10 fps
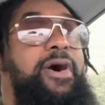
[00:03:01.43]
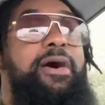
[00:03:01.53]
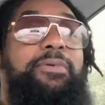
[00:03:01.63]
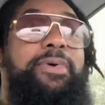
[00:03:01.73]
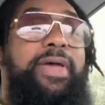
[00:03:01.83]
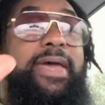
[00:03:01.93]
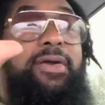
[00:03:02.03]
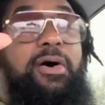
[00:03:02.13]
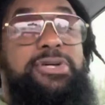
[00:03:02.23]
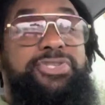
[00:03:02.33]
oh,
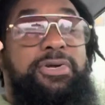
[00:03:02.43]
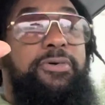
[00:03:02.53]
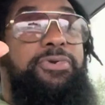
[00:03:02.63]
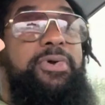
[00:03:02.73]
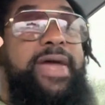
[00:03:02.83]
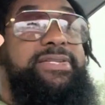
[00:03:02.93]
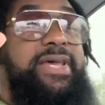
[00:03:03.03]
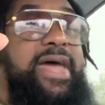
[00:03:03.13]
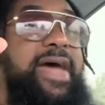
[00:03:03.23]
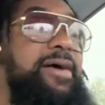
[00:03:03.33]
and also you had
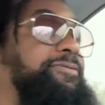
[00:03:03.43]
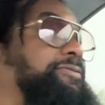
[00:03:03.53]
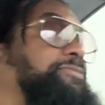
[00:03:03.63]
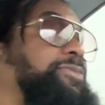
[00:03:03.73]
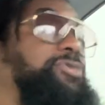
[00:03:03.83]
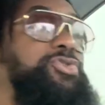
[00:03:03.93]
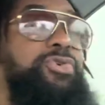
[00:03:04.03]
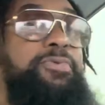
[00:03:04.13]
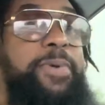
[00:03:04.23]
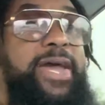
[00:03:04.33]
to have
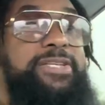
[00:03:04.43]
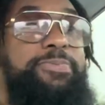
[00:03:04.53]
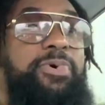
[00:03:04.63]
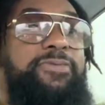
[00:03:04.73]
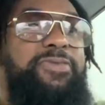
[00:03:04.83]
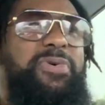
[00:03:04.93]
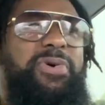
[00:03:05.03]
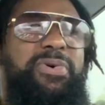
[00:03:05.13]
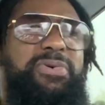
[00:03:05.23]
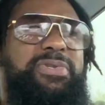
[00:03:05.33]
2 passport
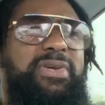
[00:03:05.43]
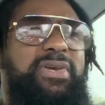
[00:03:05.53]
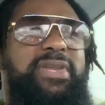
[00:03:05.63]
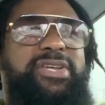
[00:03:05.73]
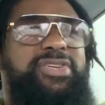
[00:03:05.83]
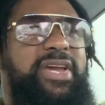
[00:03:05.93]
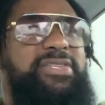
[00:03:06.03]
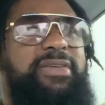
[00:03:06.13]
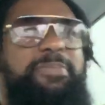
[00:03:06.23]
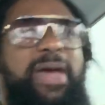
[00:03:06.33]
photos. They
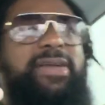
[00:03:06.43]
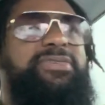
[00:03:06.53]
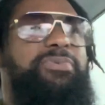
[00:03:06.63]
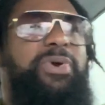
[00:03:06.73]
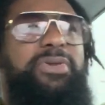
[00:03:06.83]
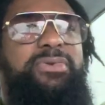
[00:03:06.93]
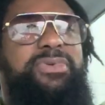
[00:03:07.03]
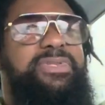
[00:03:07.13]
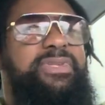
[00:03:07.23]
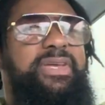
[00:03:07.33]
changed it back to where you
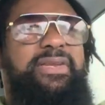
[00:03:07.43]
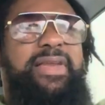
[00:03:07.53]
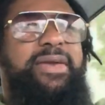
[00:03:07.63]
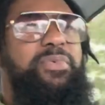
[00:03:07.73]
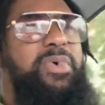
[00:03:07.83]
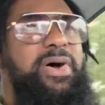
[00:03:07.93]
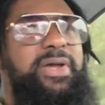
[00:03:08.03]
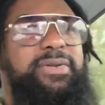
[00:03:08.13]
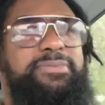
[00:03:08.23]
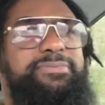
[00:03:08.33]
just needed like
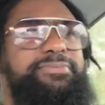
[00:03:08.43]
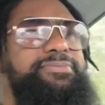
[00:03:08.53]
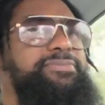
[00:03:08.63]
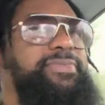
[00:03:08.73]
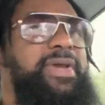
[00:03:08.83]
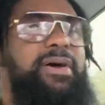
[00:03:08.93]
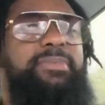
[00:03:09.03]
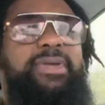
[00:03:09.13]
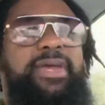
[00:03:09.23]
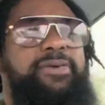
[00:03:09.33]
1.
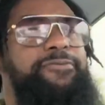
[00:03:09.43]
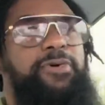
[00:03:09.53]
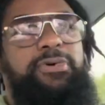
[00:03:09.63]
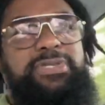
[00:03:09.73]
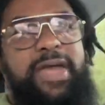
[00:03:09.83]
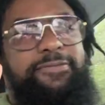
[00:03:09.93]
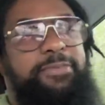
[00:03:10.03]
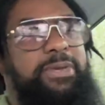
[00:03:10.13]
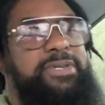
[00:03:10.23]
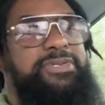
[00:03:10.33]
And the photos have
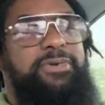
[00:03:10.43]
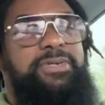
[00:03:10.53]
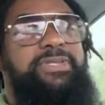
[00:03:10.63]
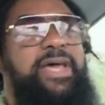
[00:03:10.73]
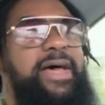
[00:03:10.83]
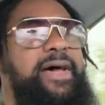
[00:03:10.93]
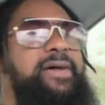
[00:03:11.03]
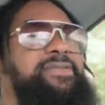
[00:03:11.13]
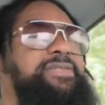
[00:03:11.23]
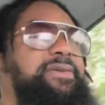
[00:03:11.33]
to be a certain
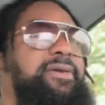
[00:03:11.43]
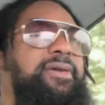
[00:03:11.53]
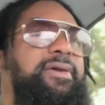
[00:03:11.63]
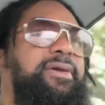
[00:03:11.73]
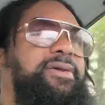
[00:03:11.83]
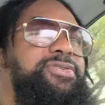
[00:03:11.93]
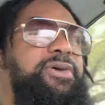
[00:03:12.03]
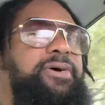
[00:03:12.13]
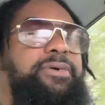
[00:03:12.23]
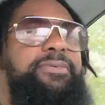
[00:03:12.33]
size.
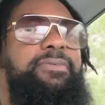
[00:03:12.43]
So,